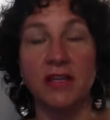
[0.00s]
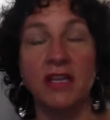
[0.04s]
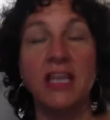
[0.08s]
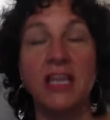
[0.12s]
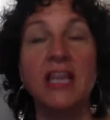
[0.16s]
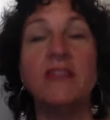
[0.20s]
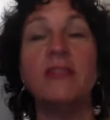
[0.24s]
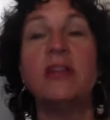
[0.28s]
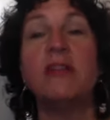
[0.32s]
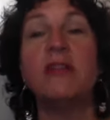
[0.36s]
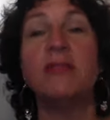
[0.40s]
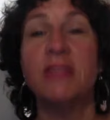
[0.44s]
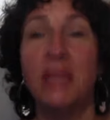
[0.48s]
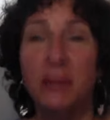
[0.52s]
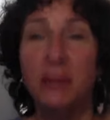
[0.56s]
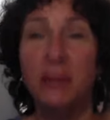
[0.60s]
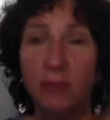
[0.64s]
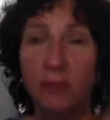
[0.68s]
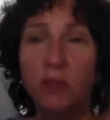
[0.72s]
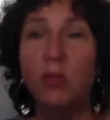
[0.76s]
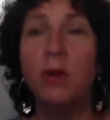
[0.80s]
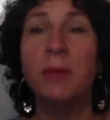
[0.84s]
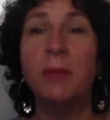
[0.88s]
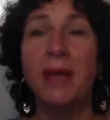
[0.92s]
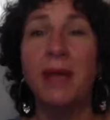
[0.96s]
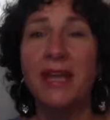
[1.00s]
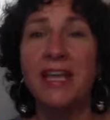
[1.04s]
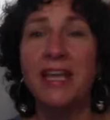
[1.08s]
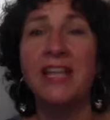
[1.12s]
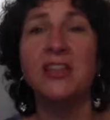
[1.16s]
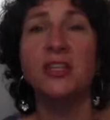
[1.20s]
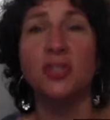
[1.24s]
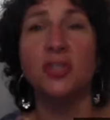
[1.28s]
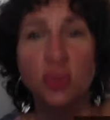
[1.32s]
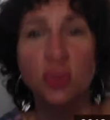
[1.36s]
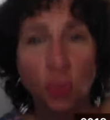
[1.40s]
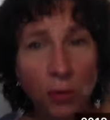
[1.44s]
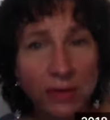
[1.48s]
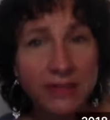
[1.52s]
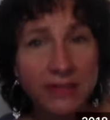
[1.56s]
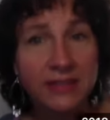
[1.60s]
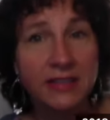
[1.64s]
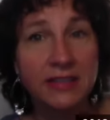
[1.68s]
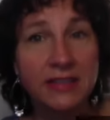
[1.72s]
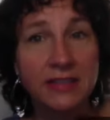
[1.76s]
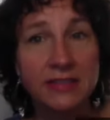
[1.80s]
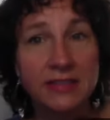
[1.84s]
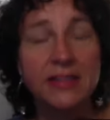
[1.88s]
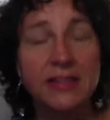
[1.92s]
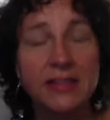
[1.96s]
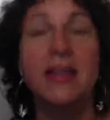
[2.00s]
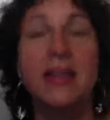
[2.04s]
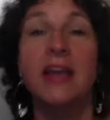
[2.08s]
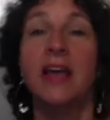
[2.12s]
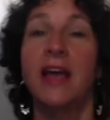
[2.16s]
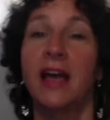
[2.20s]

Even if they were the one making the choices.